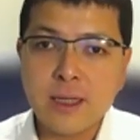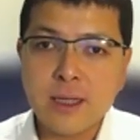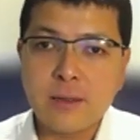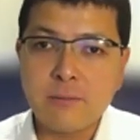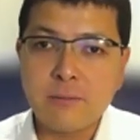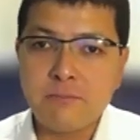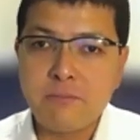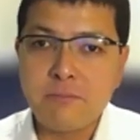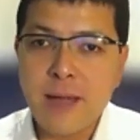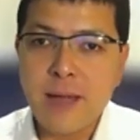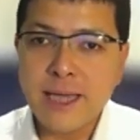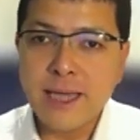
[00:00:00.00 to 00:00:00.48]

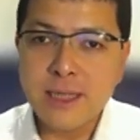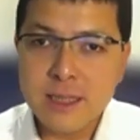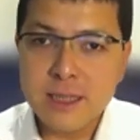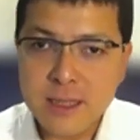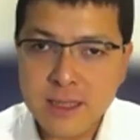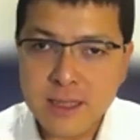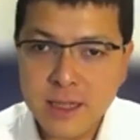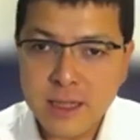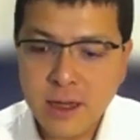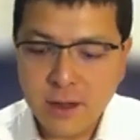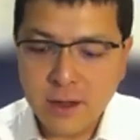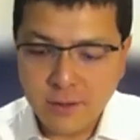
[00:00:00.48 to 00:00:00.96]

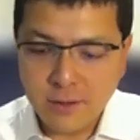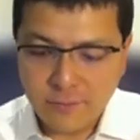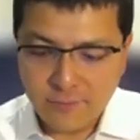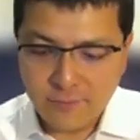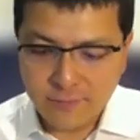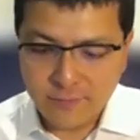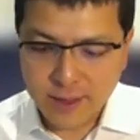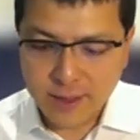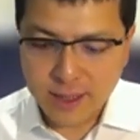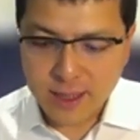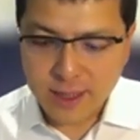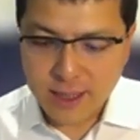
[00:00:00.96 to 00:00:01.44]

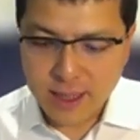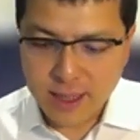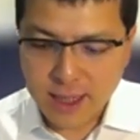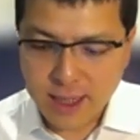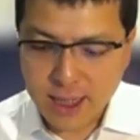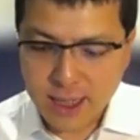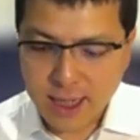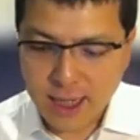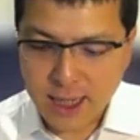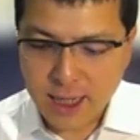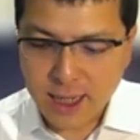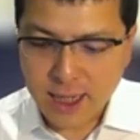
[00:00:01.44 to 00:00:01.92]
Myself,
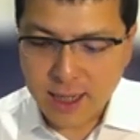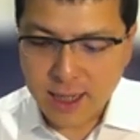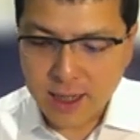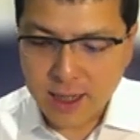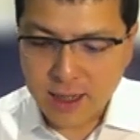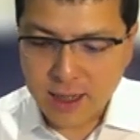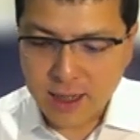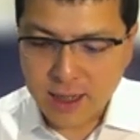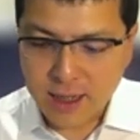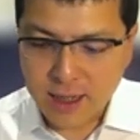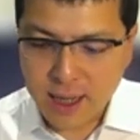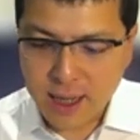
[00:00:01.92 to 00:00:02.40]

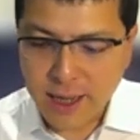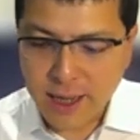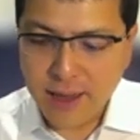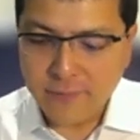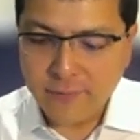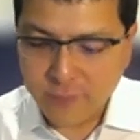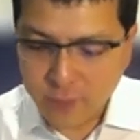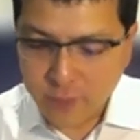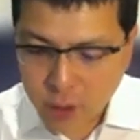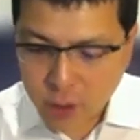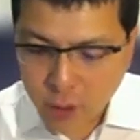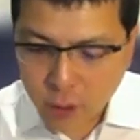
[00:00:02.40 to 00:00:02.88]
I
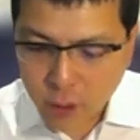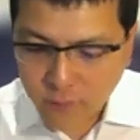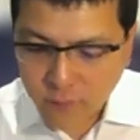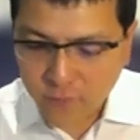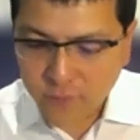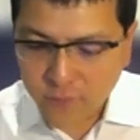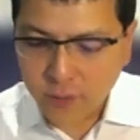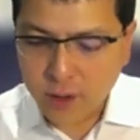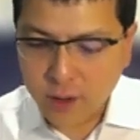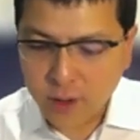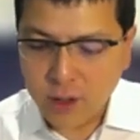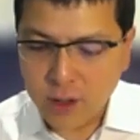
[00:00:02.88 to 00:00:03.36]
have
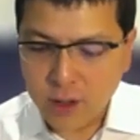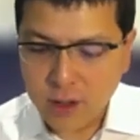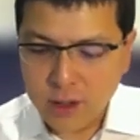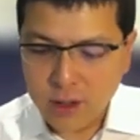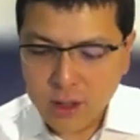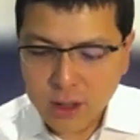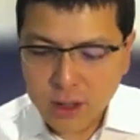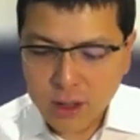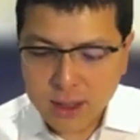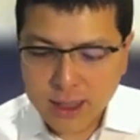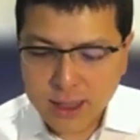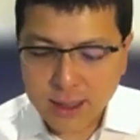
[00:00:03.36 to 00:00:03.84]
called for
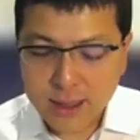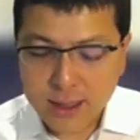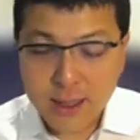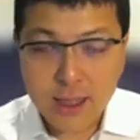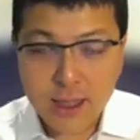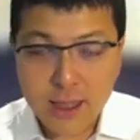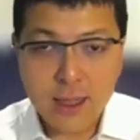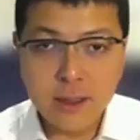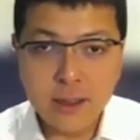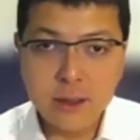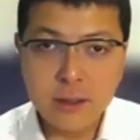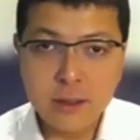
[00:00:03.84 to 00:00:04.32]
the
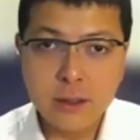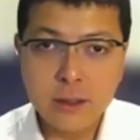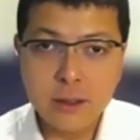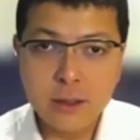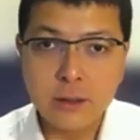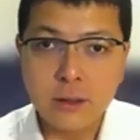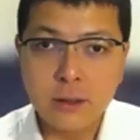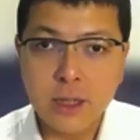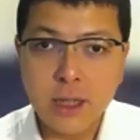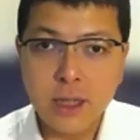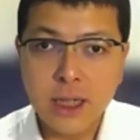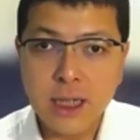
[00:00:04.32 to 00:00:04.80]
king
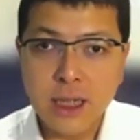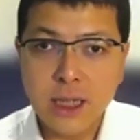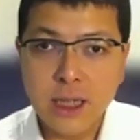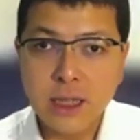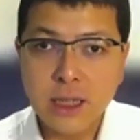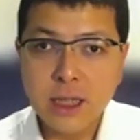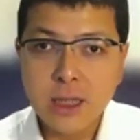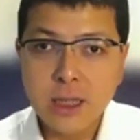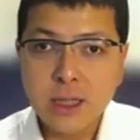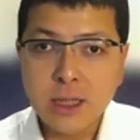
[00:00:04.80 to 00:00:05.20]
to